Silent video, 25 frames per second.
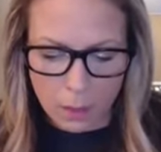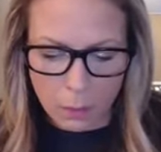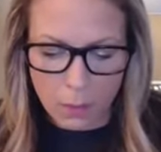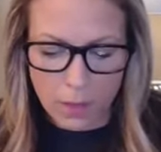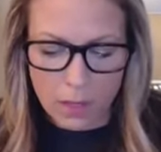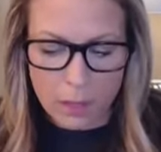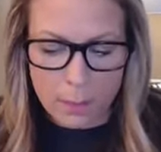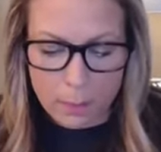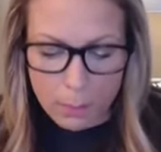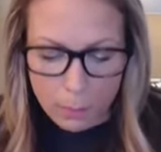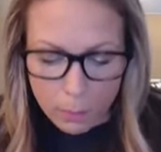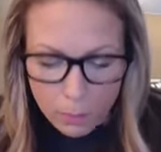
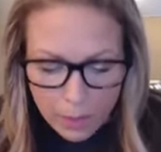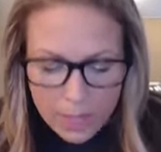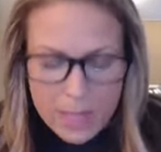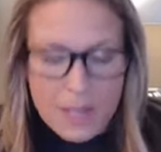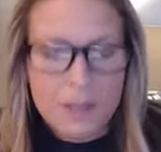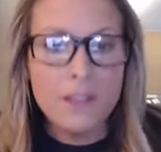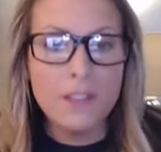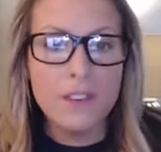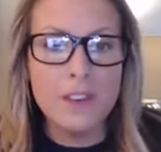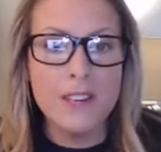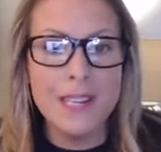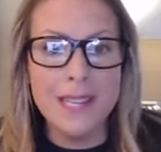with
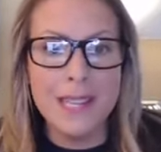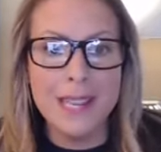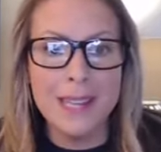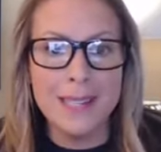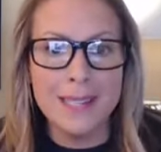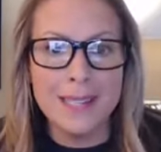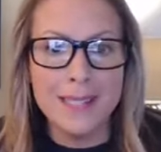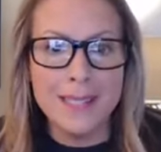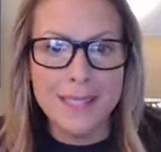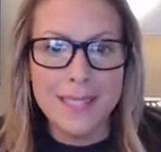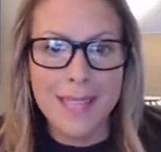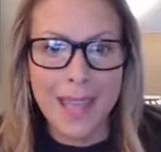bravery
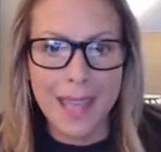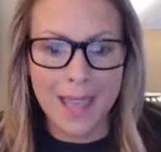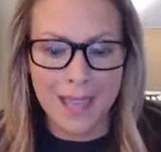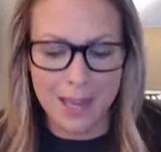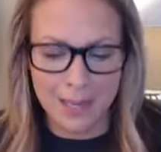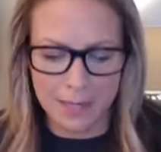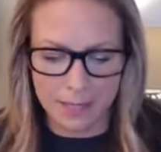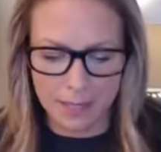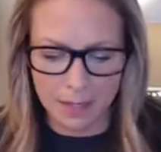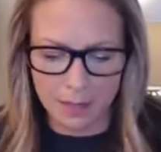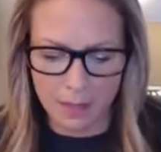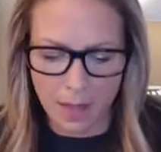and
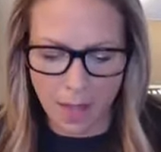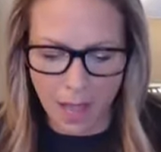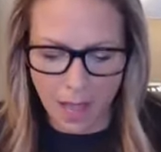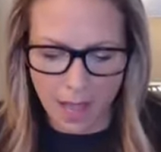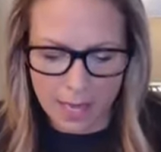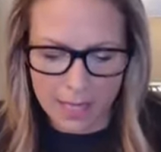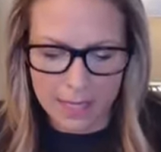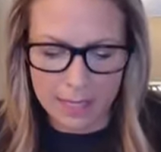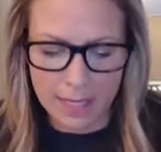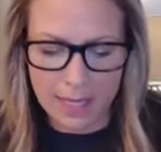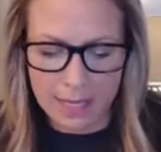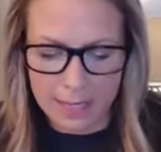intent, guys.